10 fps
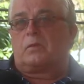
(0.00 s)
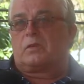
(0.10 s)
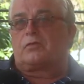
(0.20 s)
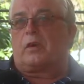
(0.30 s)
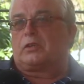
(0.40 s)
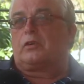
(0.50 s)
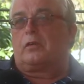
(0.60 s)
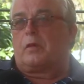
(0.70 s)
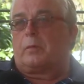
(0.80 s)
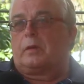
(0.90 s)
structure
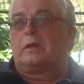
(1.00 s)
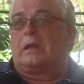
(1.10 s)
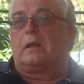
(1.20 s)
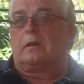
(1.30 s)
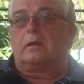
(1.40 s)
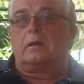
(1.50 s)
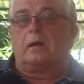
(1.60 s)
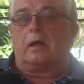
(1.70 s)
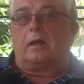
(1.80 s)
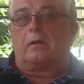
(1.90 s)
of the building,
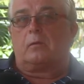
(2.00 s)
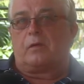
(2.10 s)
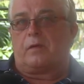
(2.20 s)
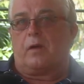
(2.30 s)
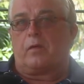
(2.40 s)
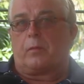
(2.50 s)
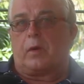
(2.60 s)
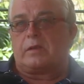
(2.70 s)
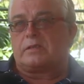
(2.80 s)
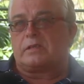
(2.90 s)
we found the
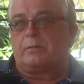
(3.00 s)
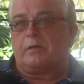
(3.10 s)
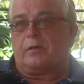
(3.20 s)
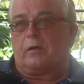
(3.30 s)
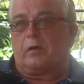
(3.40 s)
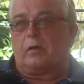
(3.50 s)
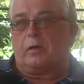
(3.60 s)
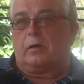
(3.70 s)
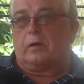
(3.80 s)
prices to be very good.